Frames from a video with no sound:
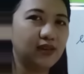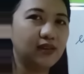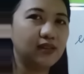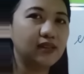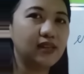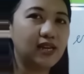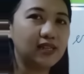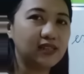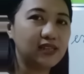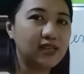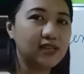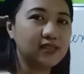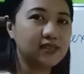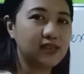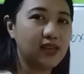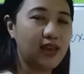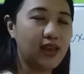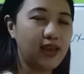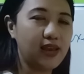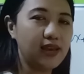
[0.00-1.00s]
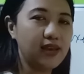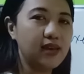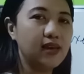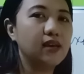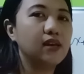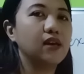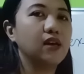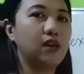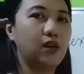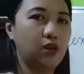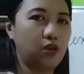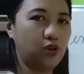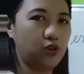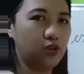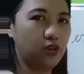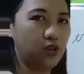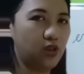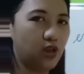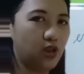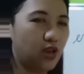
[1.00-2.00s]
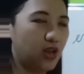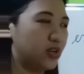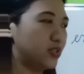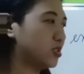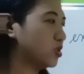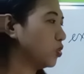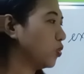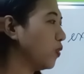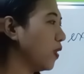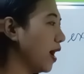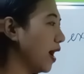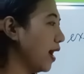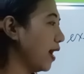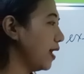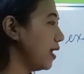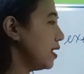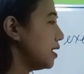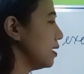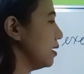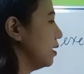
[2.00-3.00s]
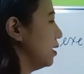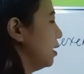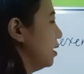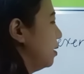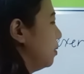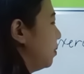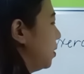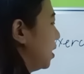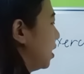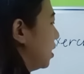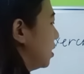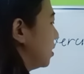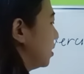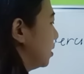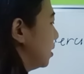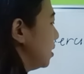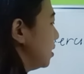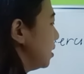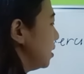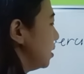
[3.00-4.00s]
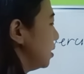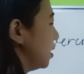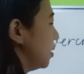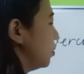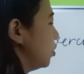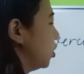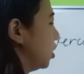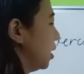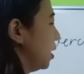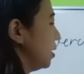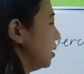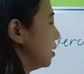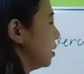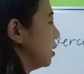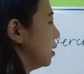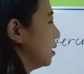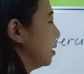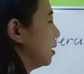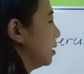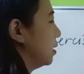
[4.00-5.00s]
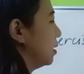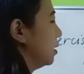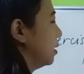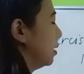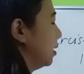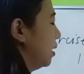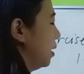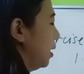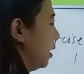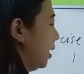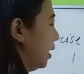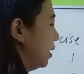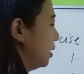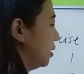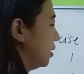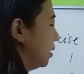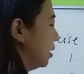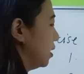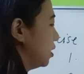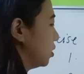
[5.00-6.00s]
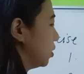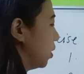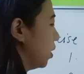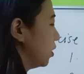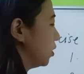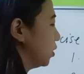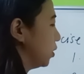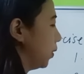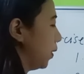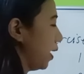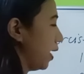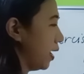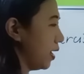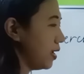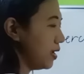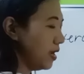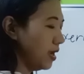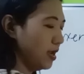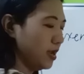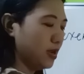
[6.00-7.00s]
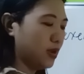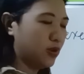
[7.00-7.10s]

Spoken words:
That is a clause. Why? Because there's a subject and there is also a